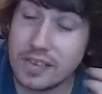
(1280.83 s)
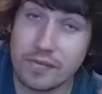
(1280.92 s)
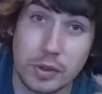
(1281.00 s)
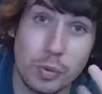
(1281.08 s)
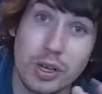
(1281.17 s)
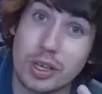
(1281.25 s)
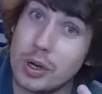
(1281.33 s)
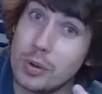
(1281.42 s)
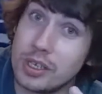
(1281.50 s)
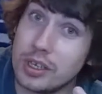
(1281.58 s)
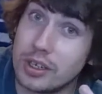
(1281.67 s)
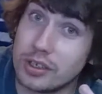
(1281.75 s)
If you want
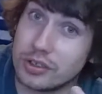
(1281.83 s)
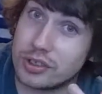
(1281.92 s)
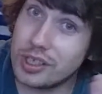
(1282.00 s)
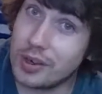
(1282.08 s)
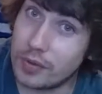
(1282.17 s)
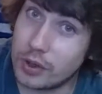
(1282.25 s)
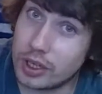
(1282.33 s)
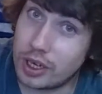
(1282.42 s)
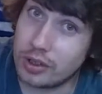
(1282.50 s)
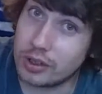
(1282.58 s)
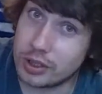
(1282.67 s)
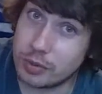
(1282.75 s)
Kodi on your stuff,
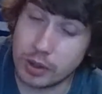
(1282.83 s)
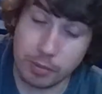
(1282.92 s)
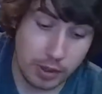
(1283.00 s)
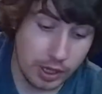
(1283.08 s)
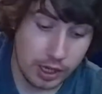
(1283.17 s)
I'll hook you up.